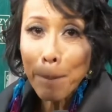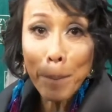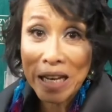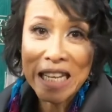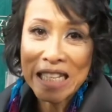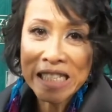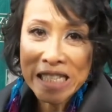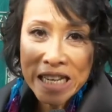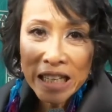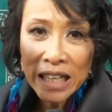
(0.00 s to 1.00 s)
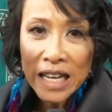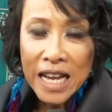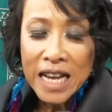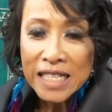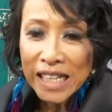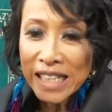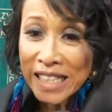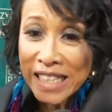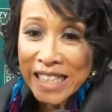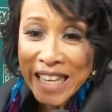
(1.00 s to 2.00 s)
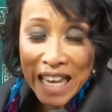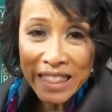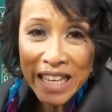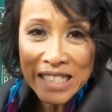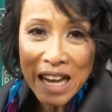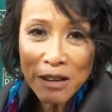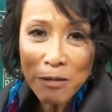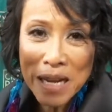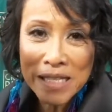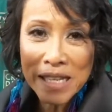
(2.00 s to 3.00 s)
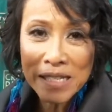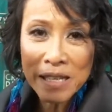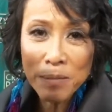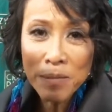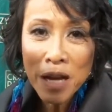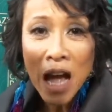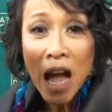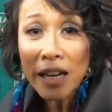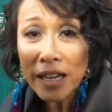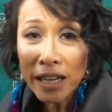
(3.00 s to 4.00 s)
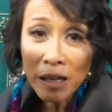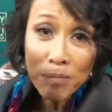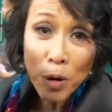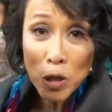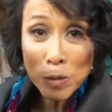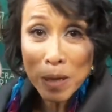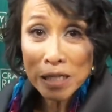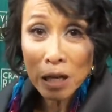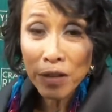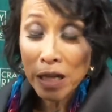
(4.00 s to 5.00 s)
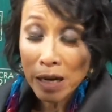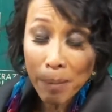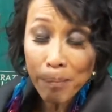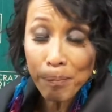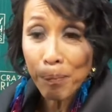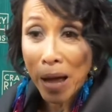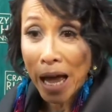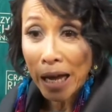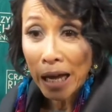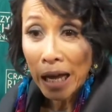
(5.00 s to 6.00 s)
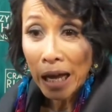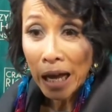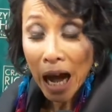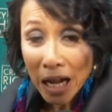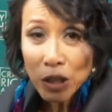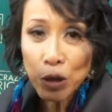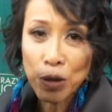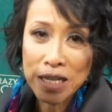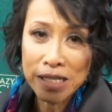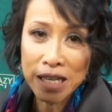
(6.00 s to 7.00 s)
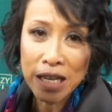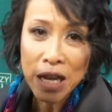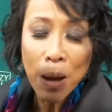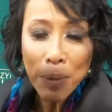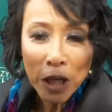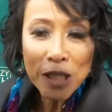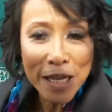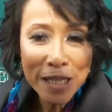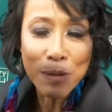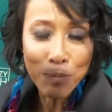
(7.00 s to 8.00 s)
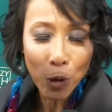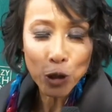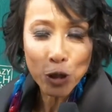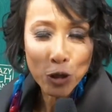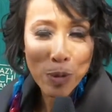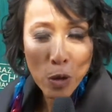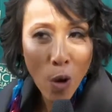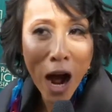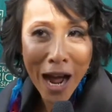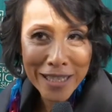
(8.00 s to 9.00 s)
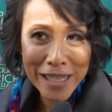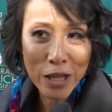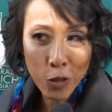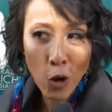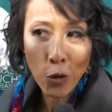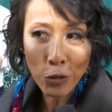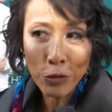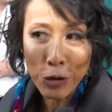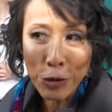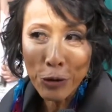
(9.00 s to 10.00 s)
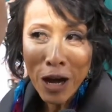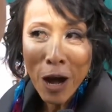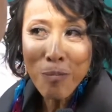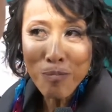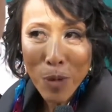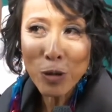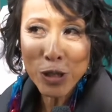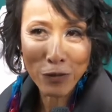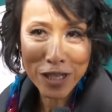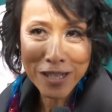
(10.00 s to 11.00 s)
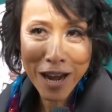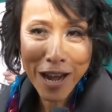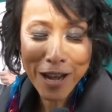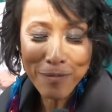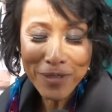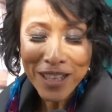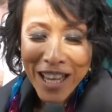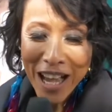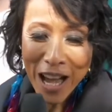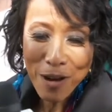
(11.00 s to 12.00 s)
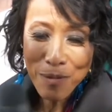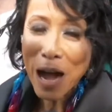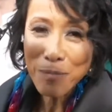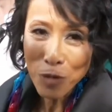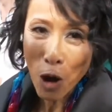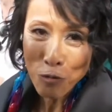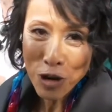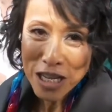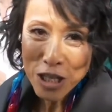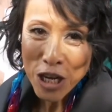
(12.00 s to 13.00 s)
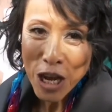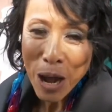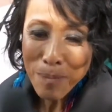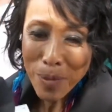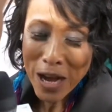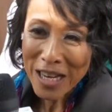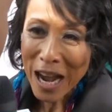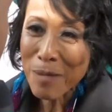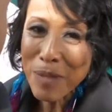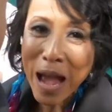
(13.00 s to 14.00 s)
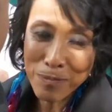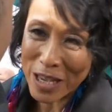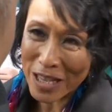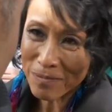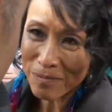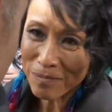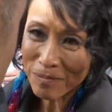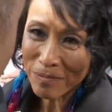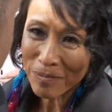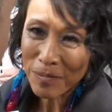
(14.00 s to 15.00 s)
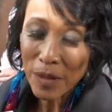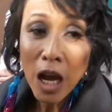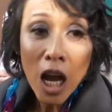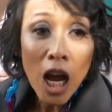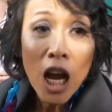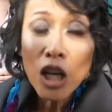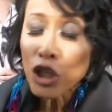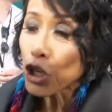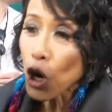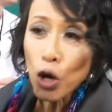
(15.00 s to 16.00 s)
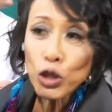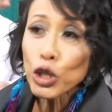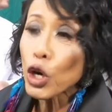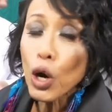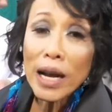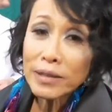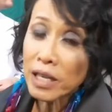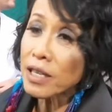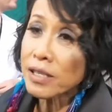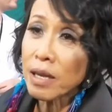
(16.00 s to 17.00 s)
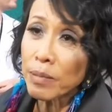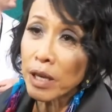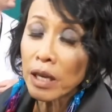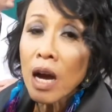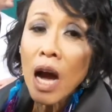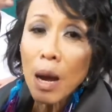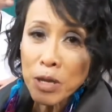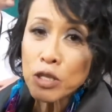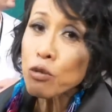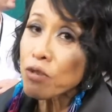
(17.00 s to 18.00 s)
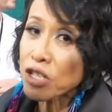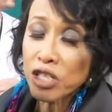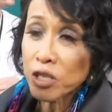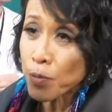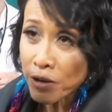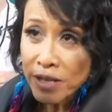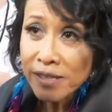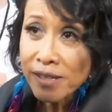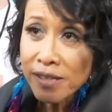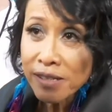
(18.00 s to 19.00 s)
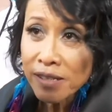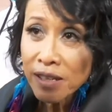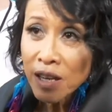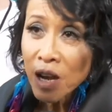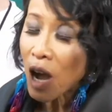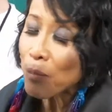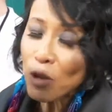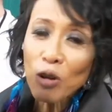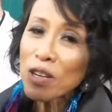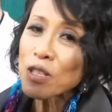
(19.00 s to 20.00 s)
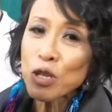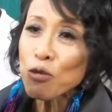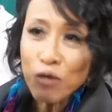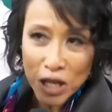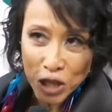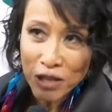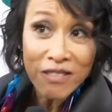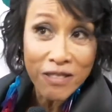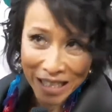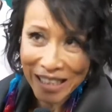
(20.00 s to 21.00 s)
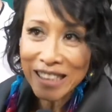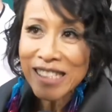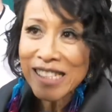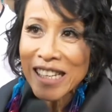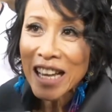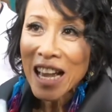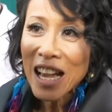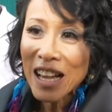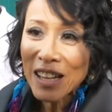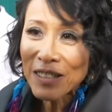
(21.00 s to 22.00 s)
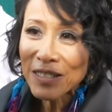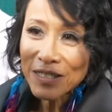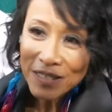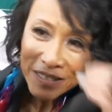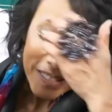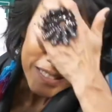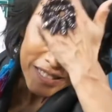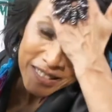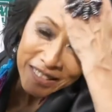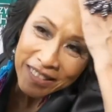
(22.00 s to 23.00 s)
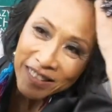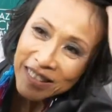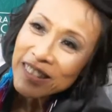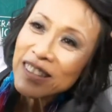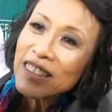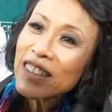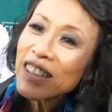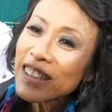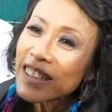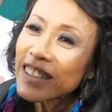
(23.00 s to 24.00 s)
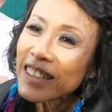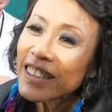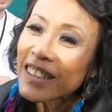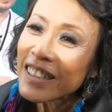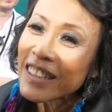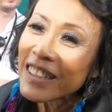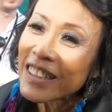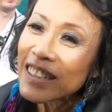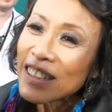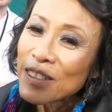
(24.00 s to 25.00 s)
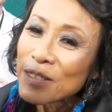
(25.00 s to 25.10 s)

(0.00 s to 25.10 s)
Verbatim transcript: ballistic to get things out of my system, and then I compose myself, and then I'm back uncrazy because it is important to be wise and thought through most of the time. Um, I'm not rich. What's the richest thing happy. you ever bought for yourself? Splurge. You know, you know. I tell you something. I'm into rich experiences. I'm not into rich things. Okay, finish this sentence. The richest quality in a man is